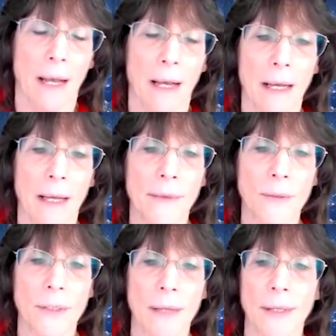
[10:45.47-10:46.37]

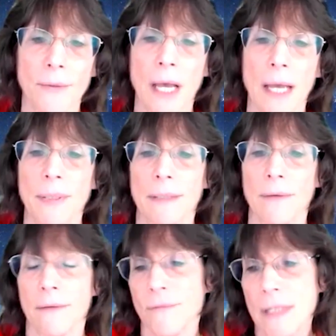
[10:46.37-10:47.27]
other types
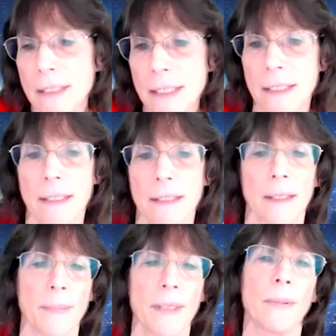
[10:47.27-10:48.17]
of dizziness,
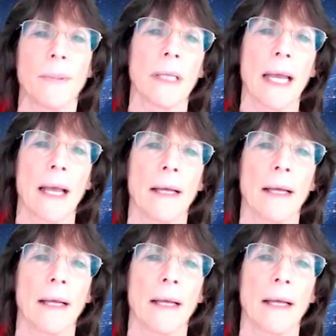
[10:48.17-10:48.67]
and people